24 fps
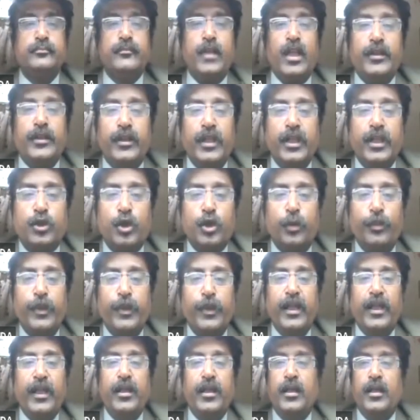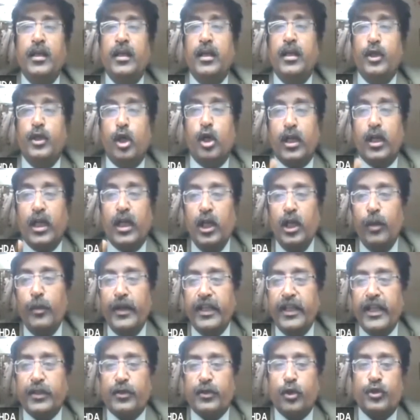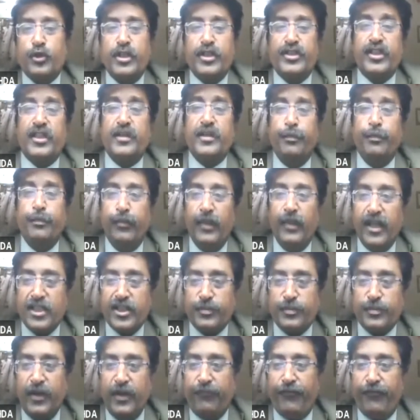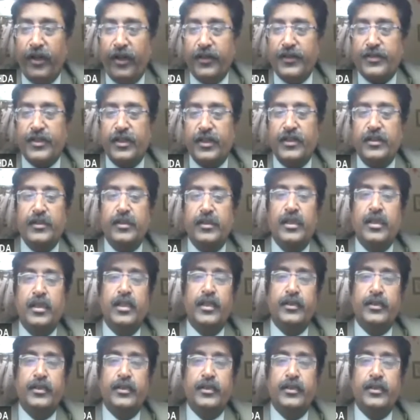They should be, your alumni association must be function.